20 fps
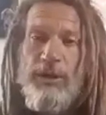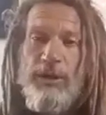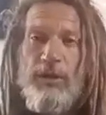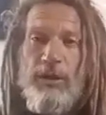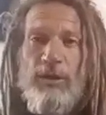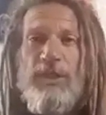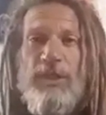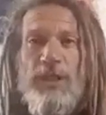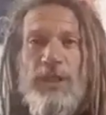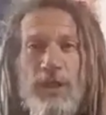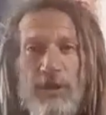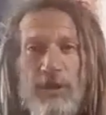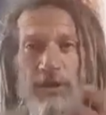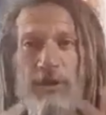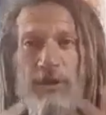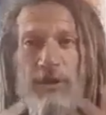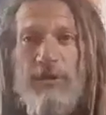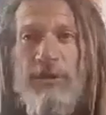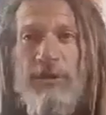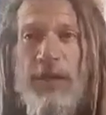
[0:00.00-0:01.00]
There's
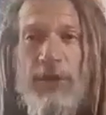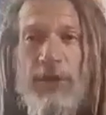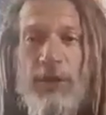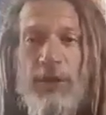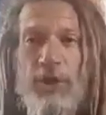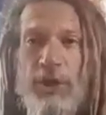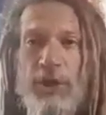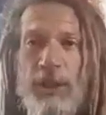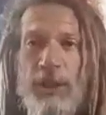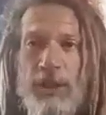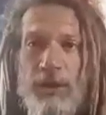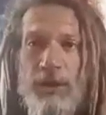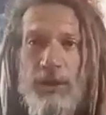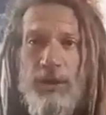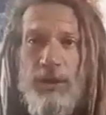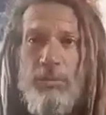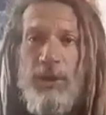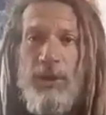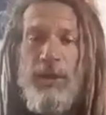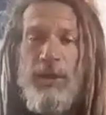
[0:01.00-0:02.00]
tons of energy in
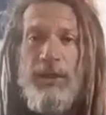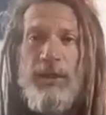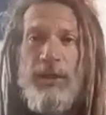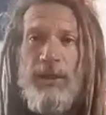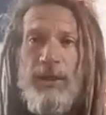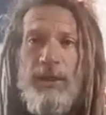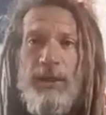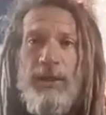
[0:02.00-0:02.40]
your body.